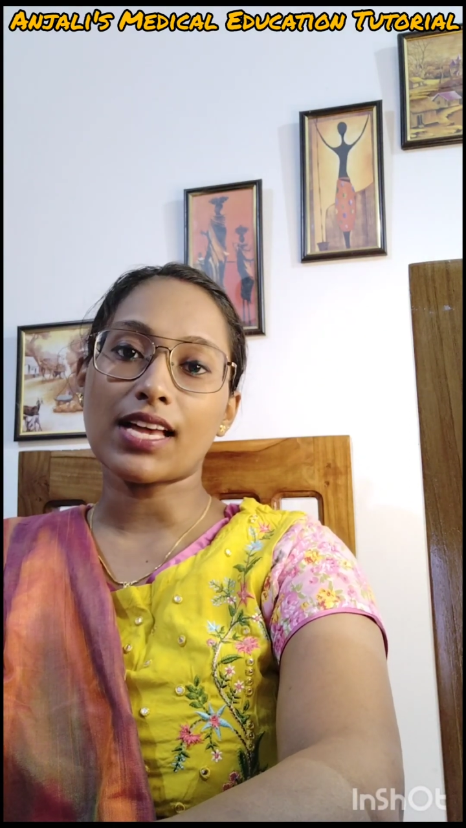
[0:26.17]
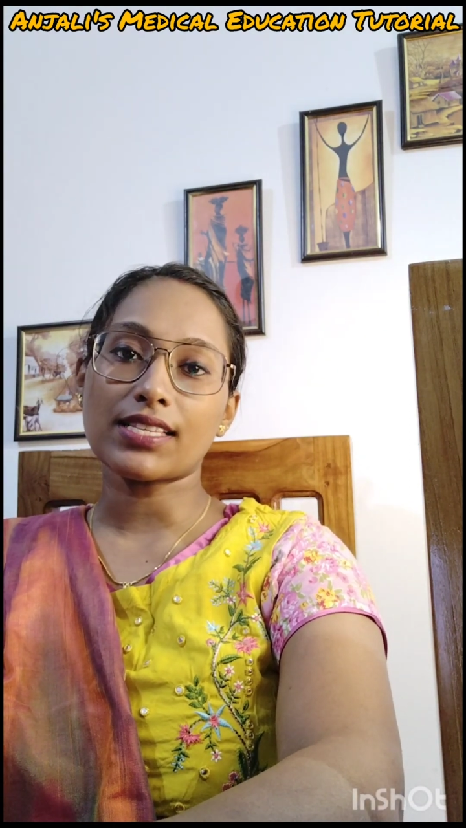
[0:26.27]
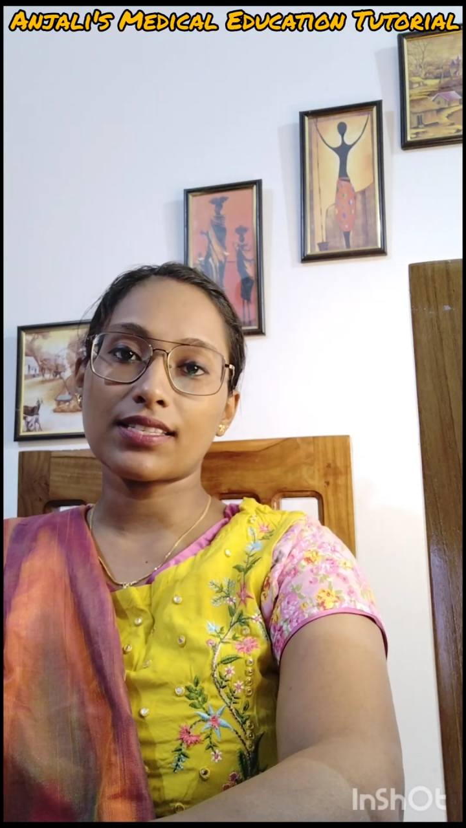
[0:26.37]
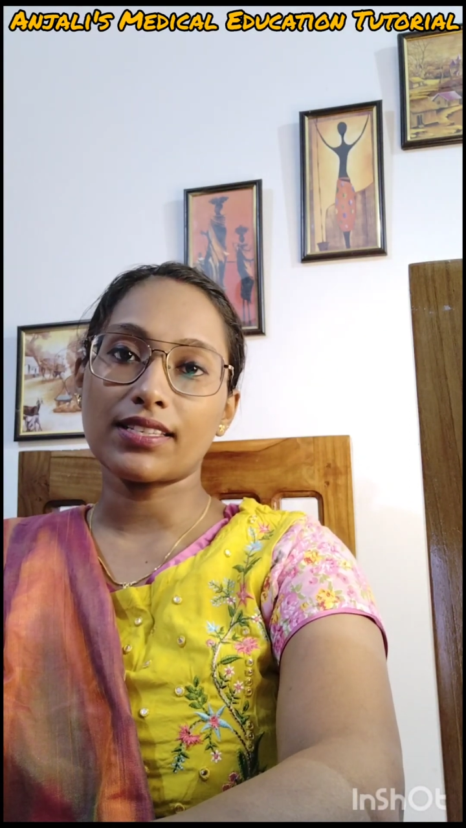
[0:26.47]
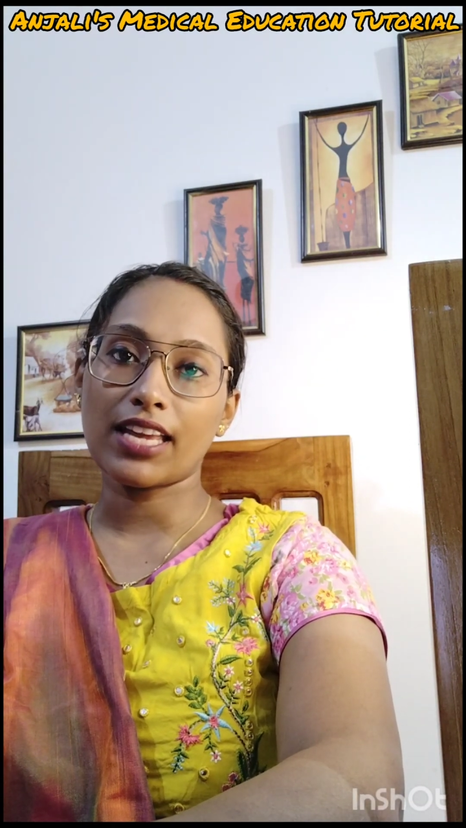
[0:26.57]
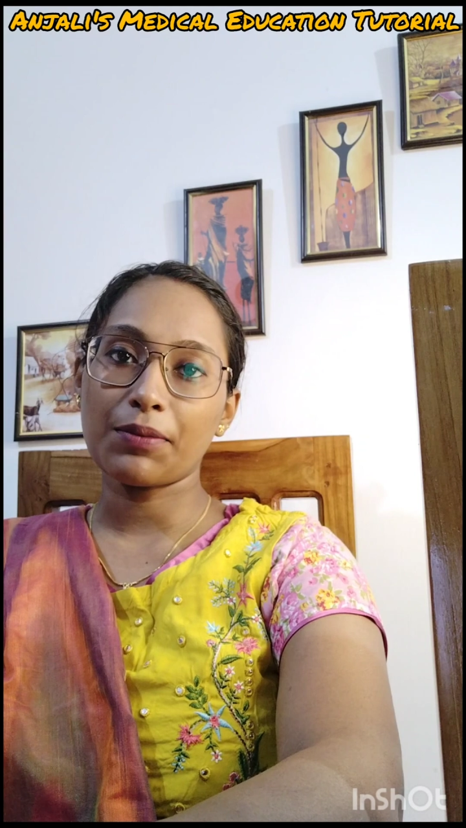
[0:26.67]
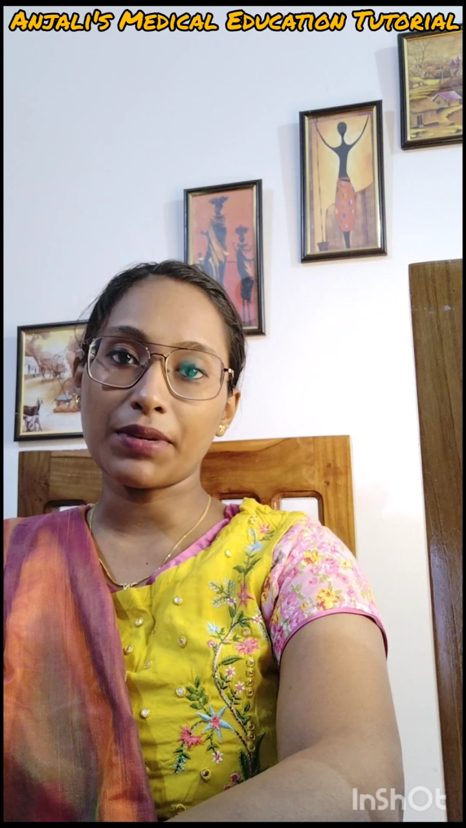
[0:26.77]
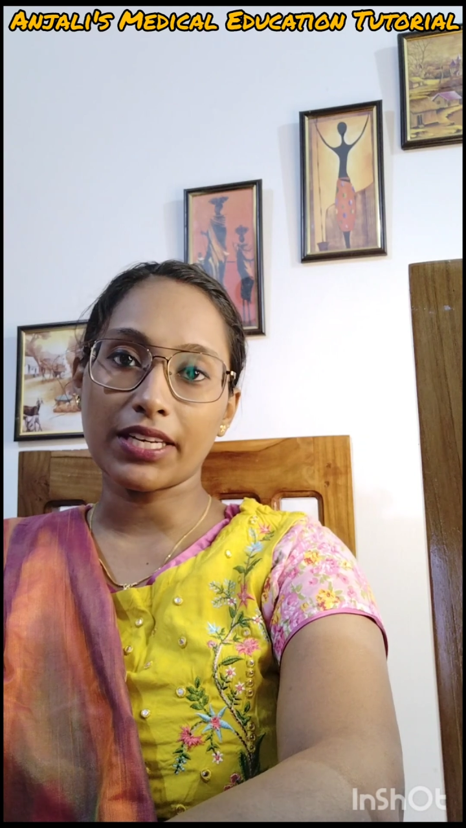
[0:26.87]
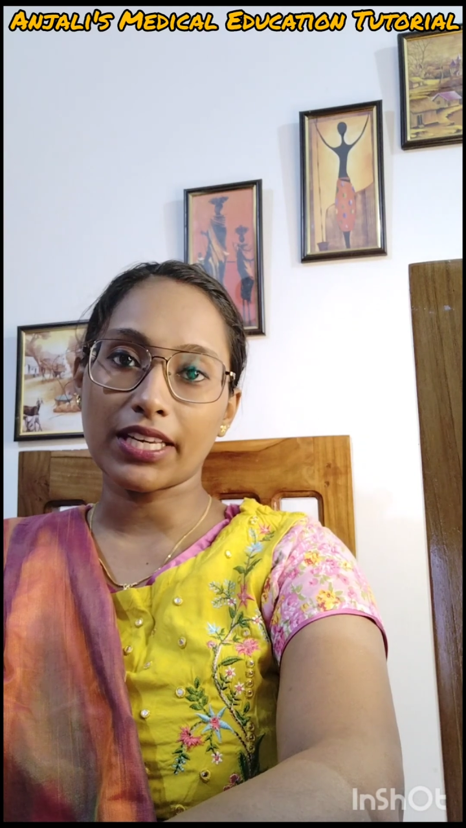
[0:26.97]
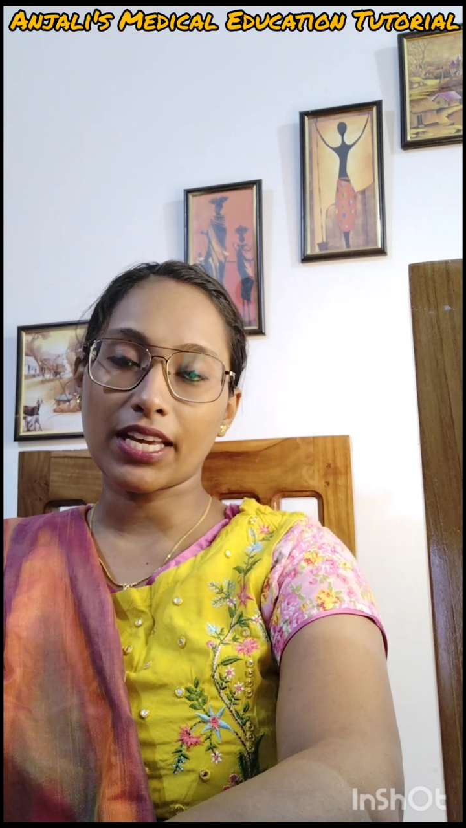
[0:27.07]
as the
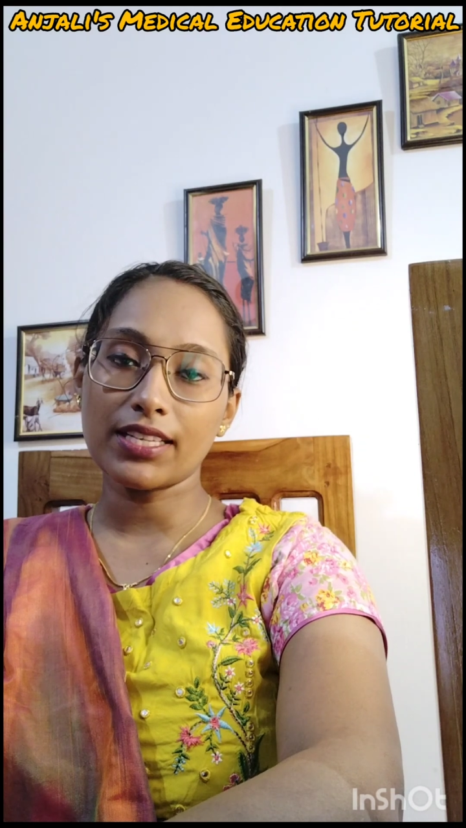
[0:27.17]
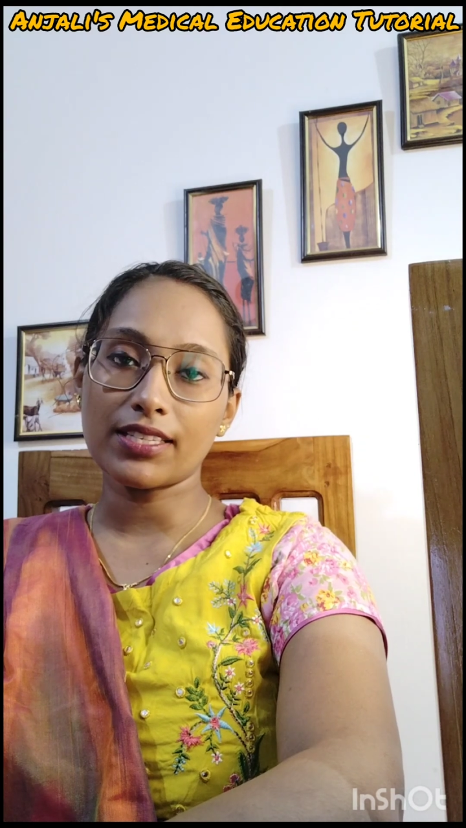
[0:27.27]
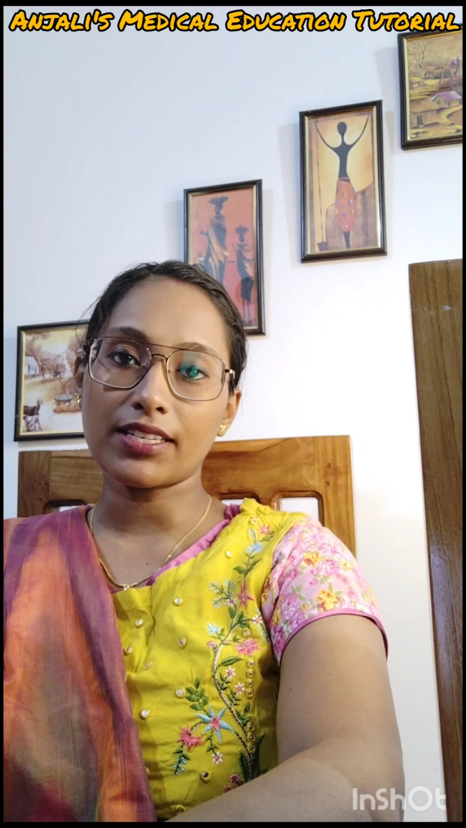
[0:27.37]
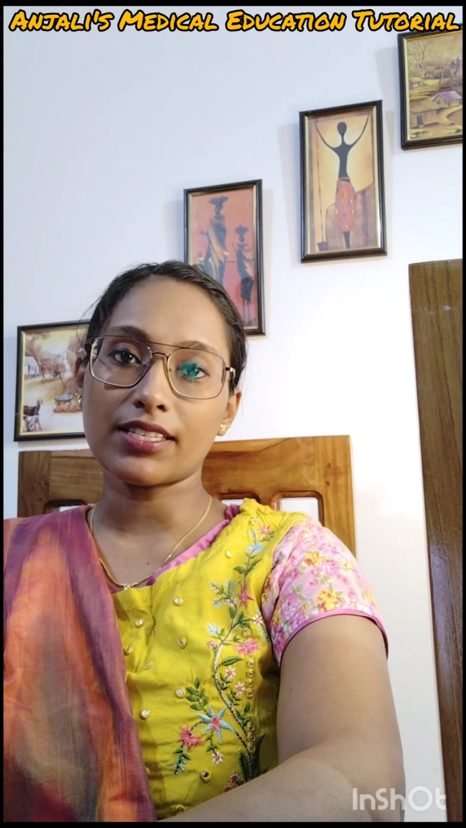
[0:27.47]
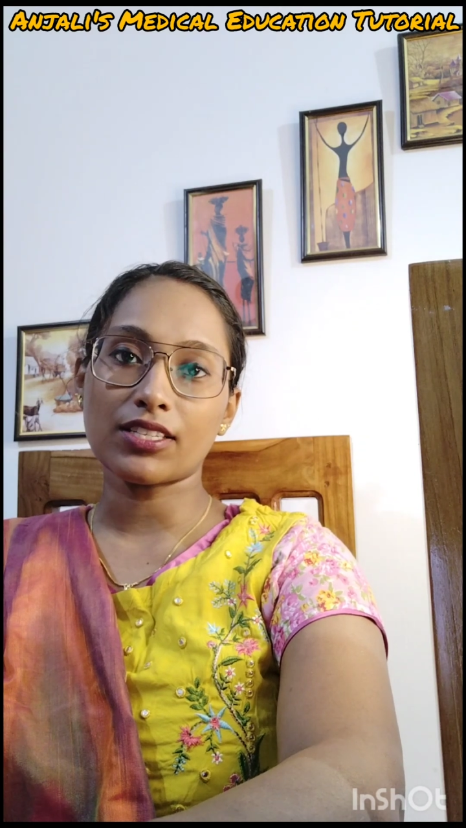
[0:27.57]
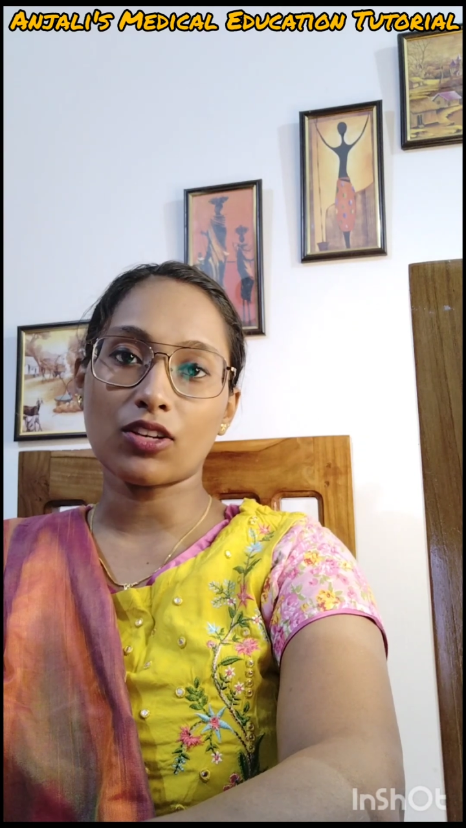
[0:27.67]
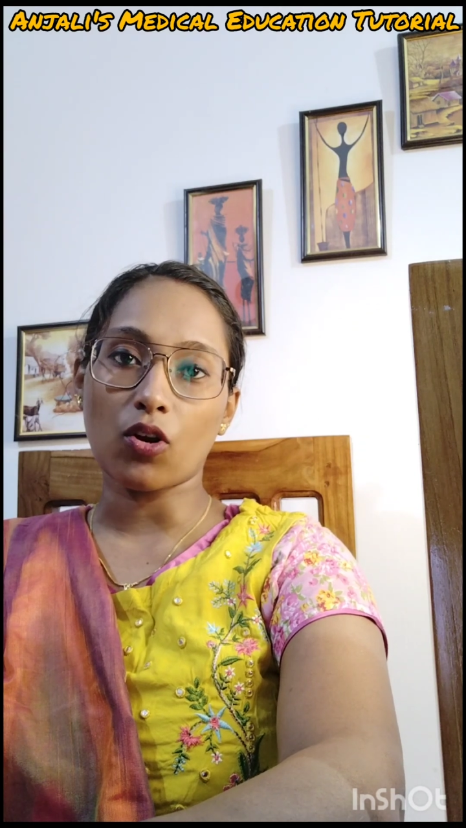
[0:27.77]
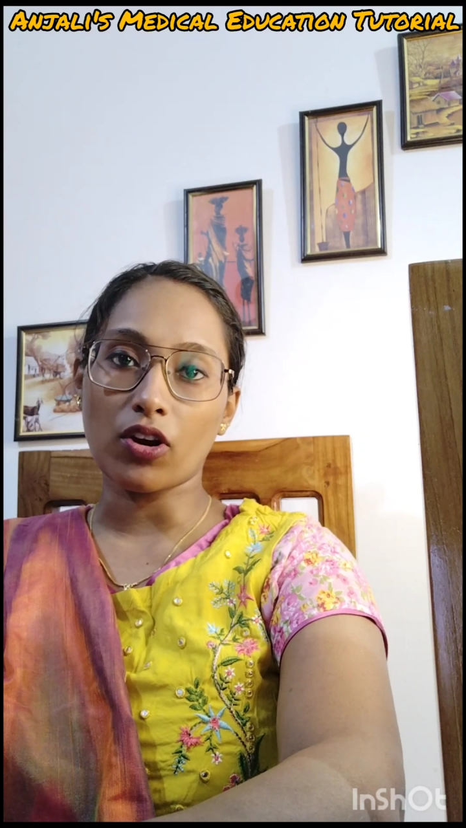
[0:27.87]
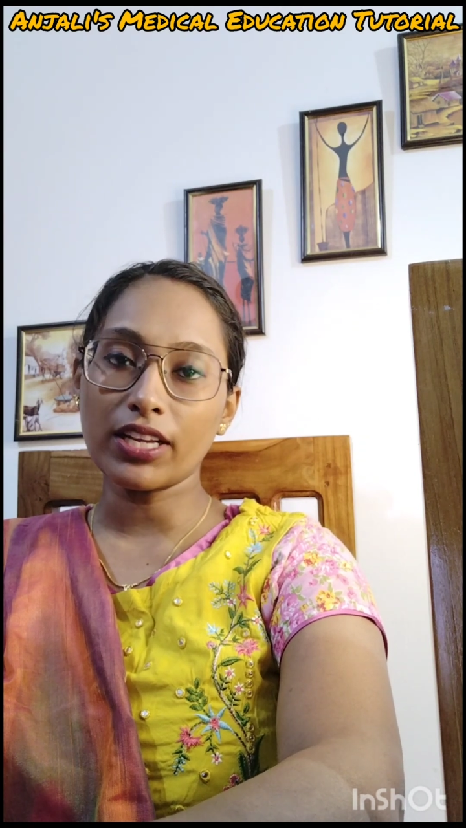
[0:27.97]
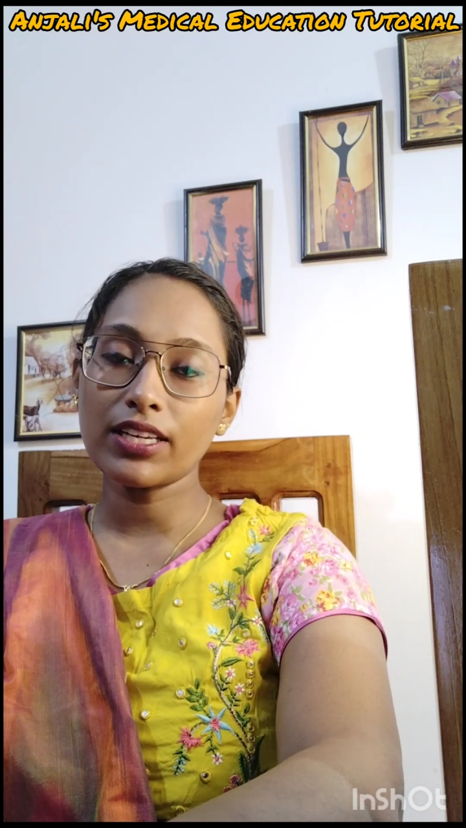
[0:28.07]
name indicates. It is
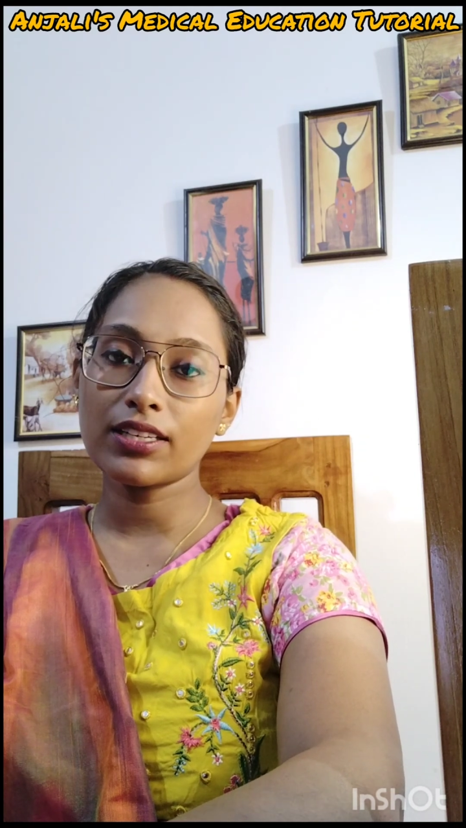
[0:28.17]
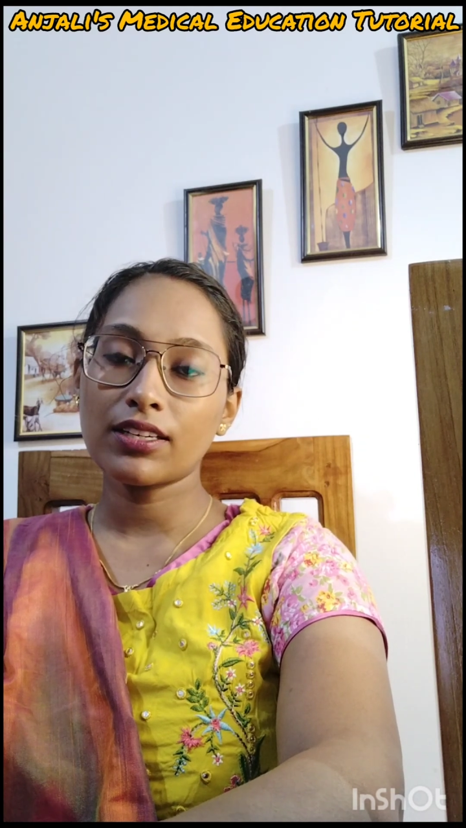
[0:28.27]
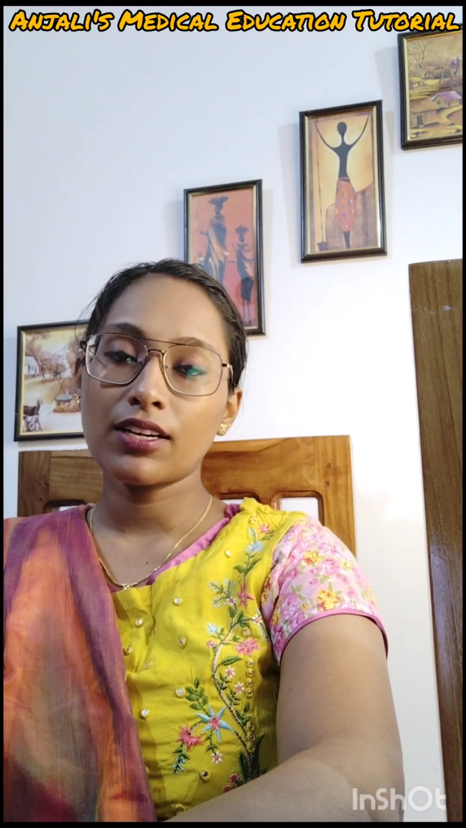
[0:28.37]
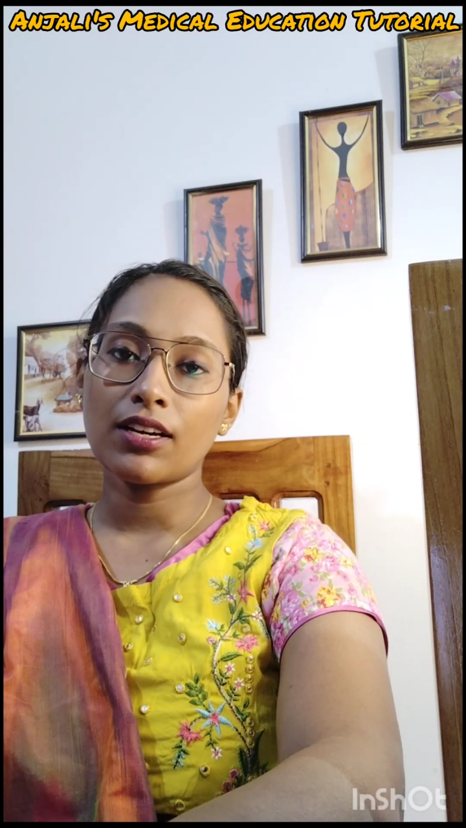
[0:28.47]
chronic.